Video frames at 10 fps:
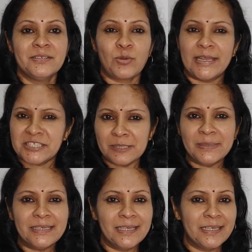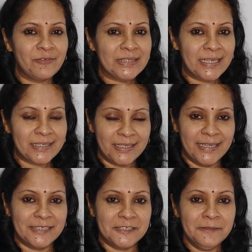So I shall be dealing with that
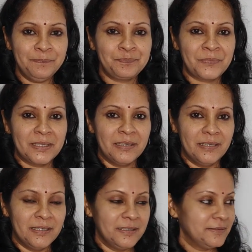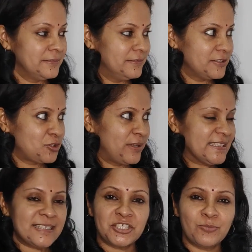later.
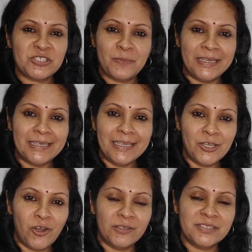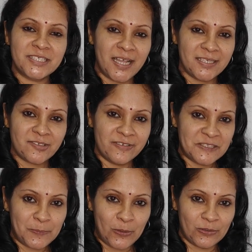Today's session was mainly on task
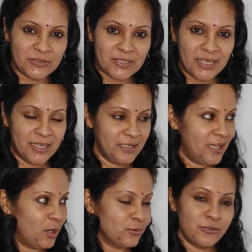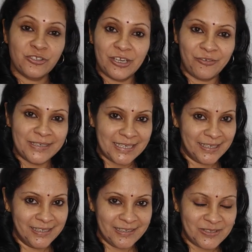response and how to generate
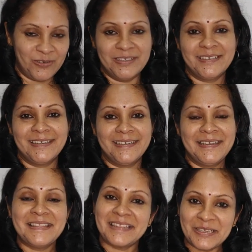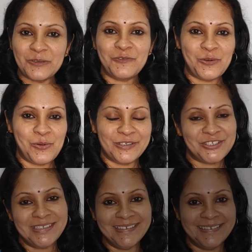ideas on it. Thank you for
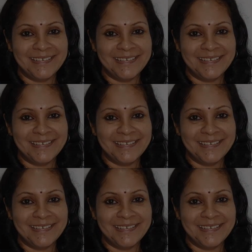watching.